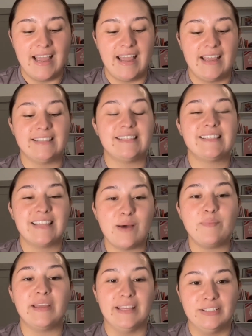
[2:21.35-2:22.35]
and
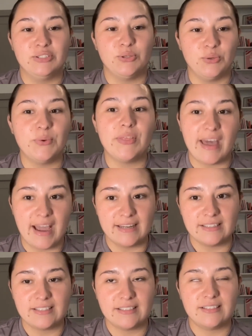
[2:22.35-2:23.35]
step into that.